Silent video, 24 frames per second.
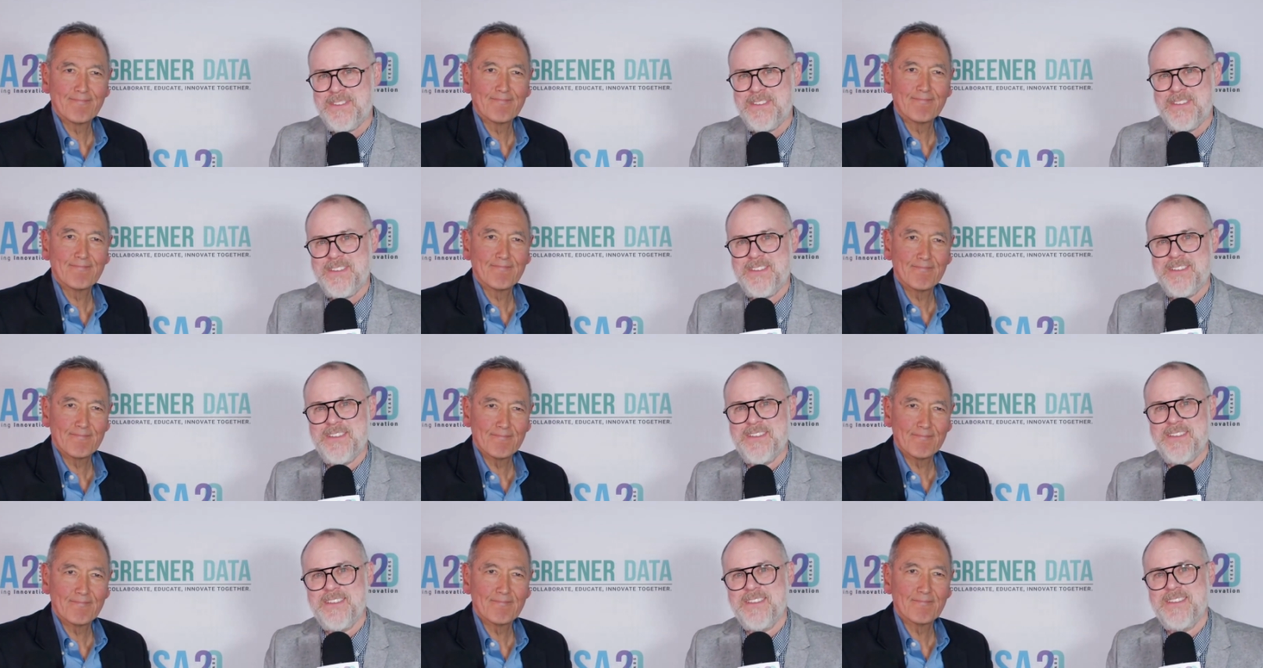
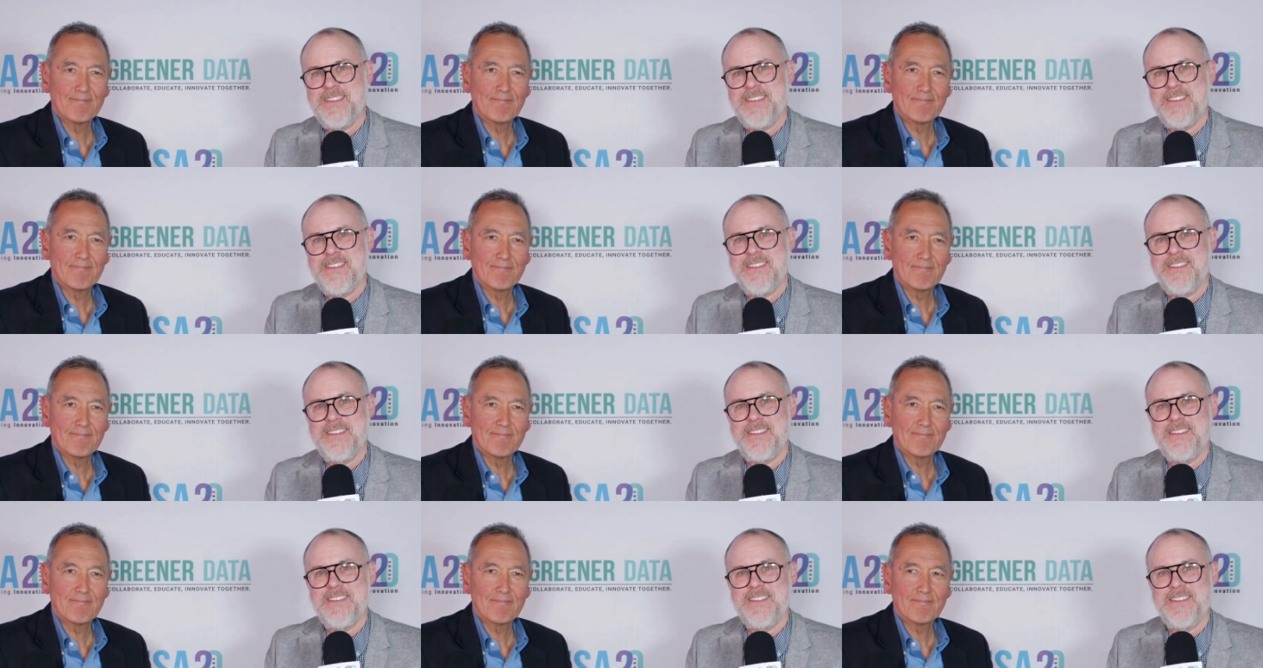
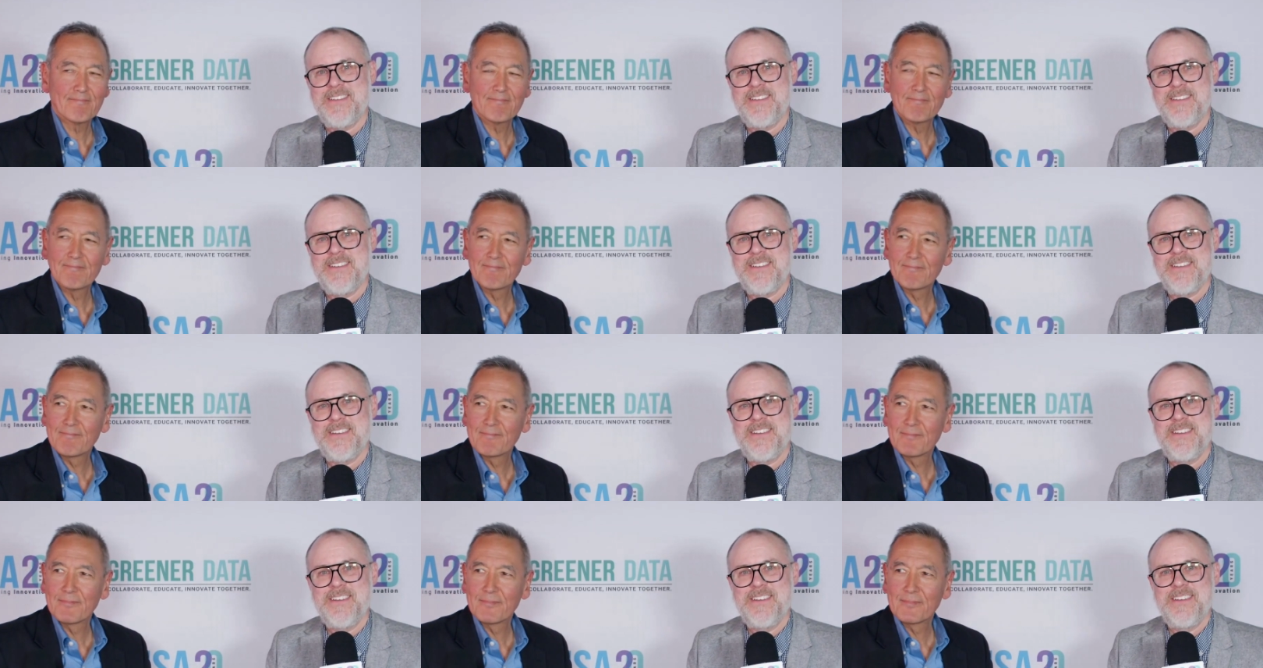
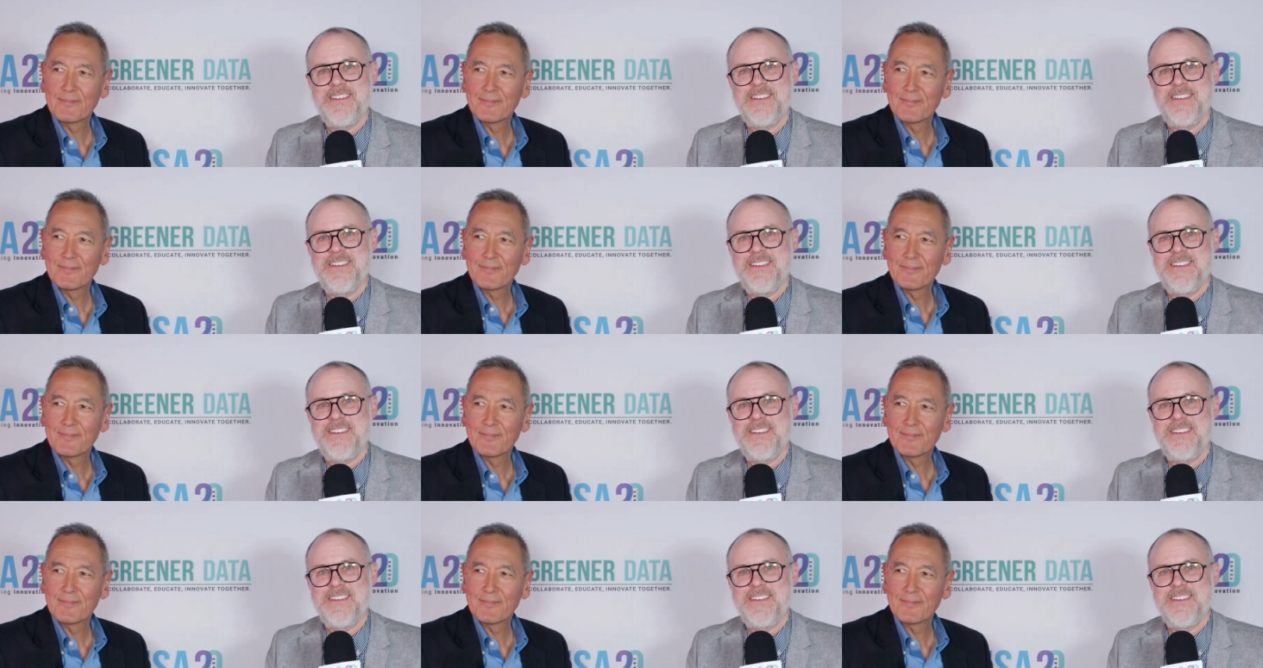No one is speaking in this clip.